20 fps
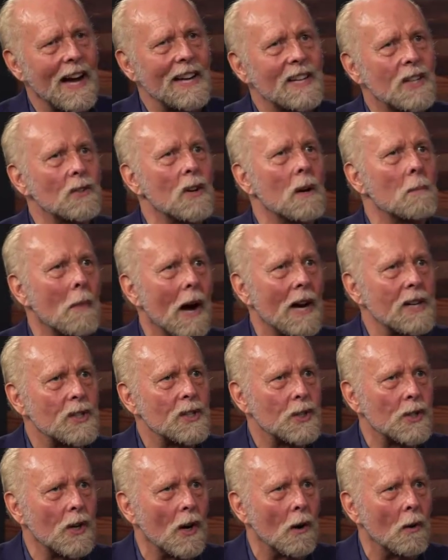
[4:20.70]
I do in my
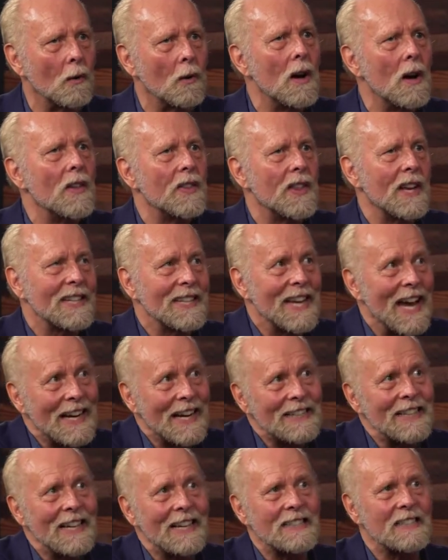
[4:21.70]
show, the
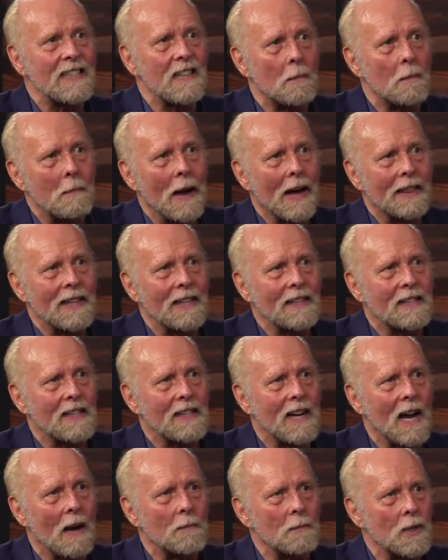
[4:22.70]
techniques and the methods
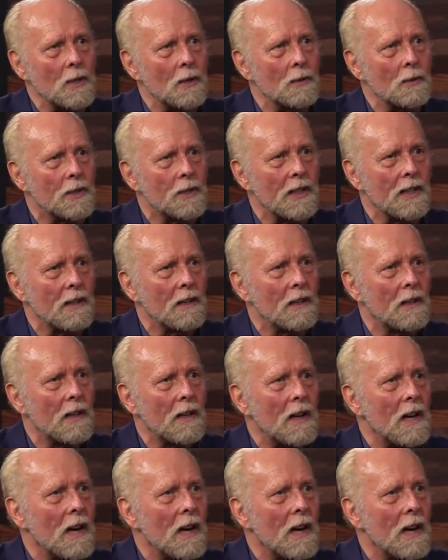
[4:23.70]
that I'm using,